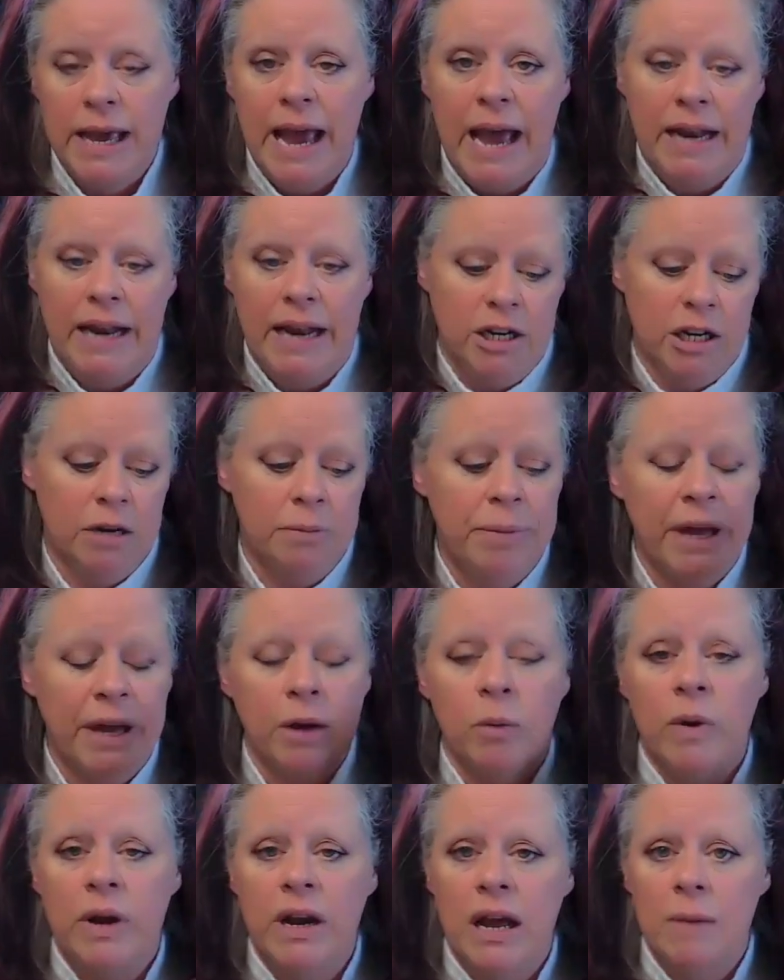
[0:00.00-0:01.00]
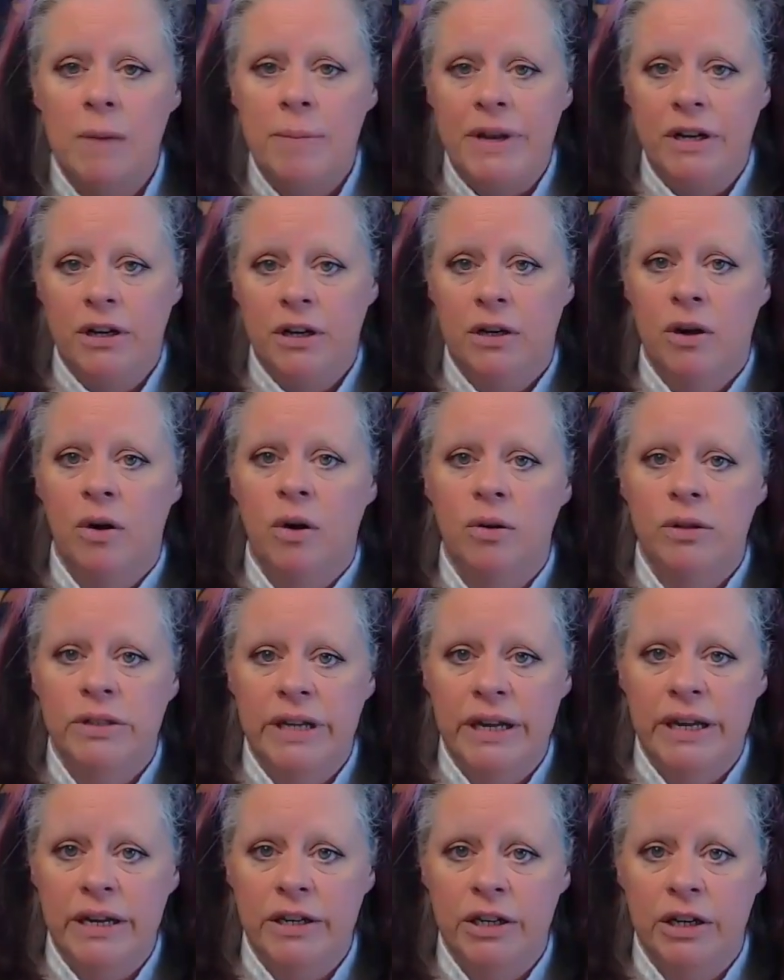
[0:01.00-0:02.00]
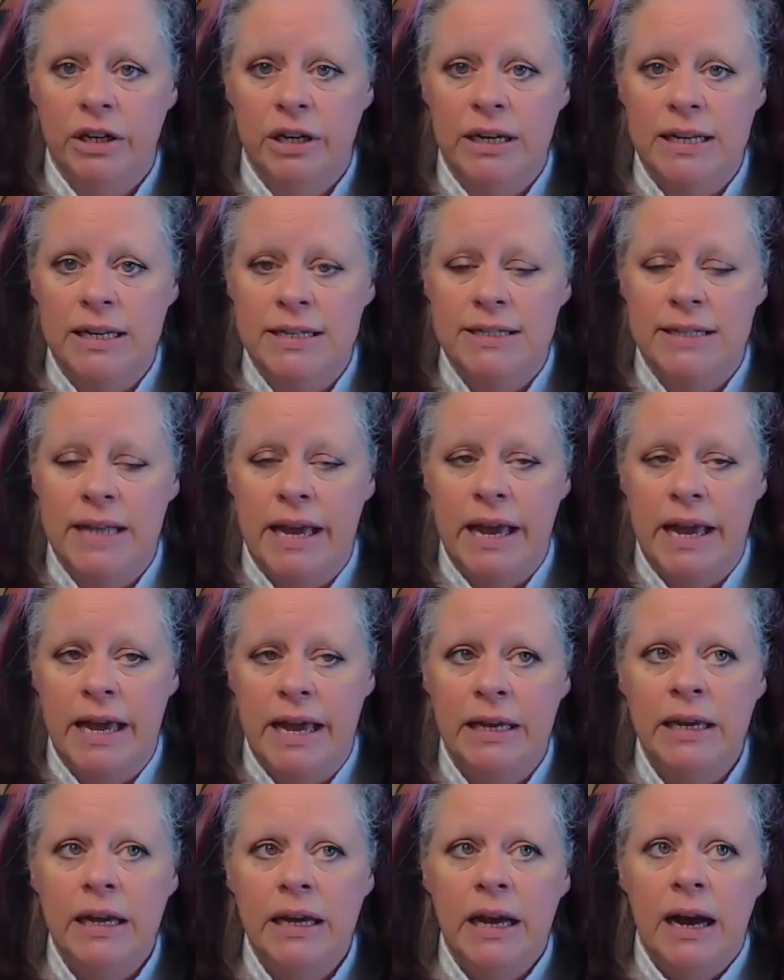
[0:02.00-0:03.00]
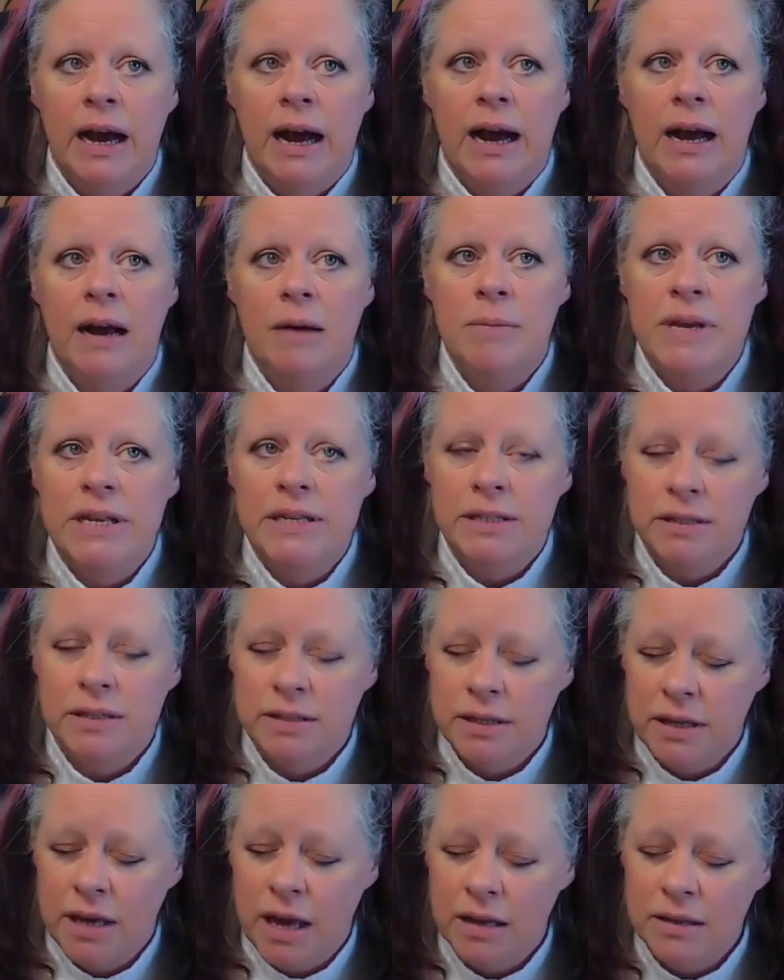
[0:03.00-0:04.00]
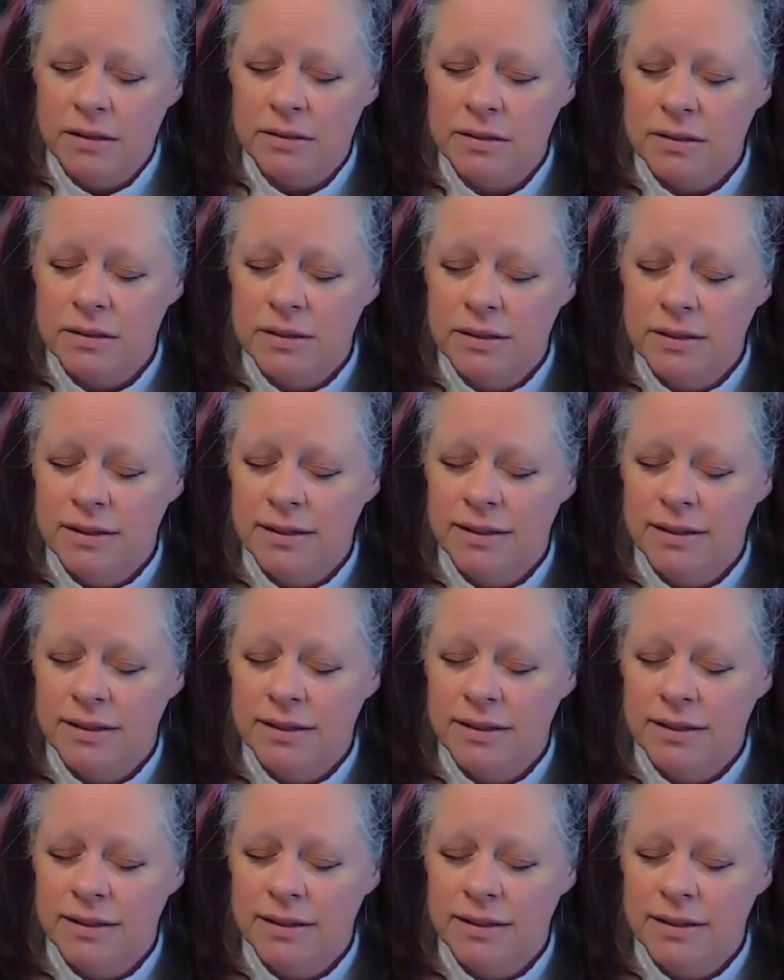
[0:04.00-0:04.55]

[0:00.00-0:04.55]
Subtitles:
And you're going to pick one up and you're going to hold it and you're going to say, is this a yes?